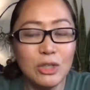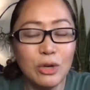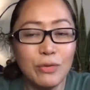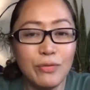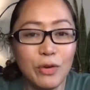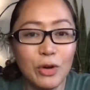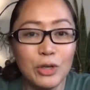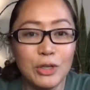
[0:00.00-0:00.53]
your
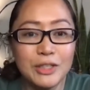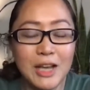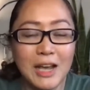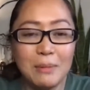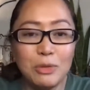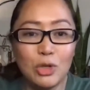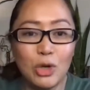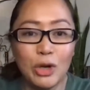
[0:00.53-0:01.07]
first
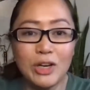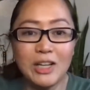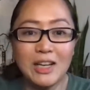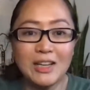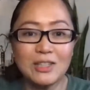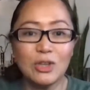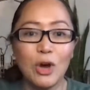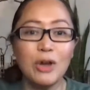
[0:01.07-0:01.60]
time joining
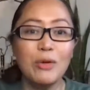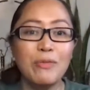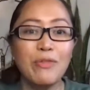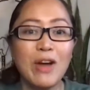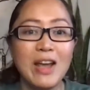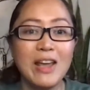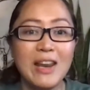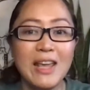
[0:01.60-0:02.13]
us on a
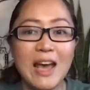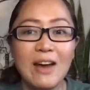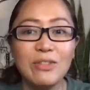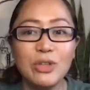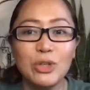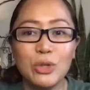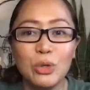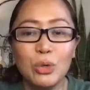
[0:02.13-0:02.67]
Friday
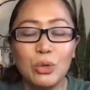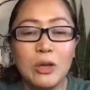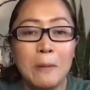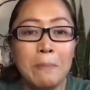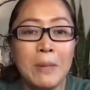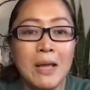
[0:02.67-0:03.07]
afternoon,